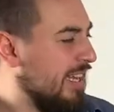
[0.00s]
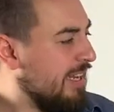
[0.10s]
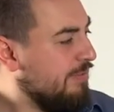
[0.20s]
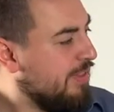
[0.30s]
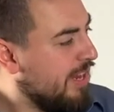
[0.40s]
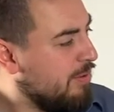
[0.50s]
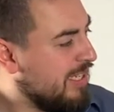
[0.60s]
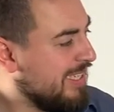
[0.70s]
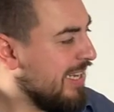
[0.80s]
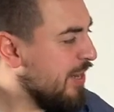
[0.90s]
if there
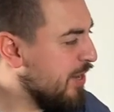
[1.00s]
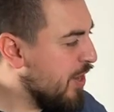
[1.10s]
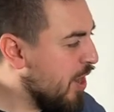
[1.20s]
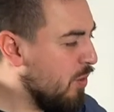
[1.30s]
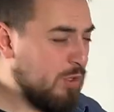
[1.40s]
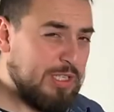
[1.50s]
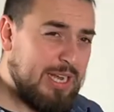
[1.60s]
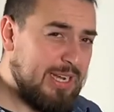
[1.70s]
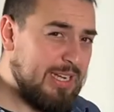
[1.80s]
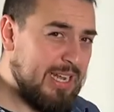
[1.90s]
is no
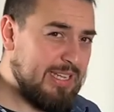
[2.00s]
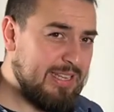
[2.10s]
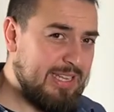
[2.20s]
sign like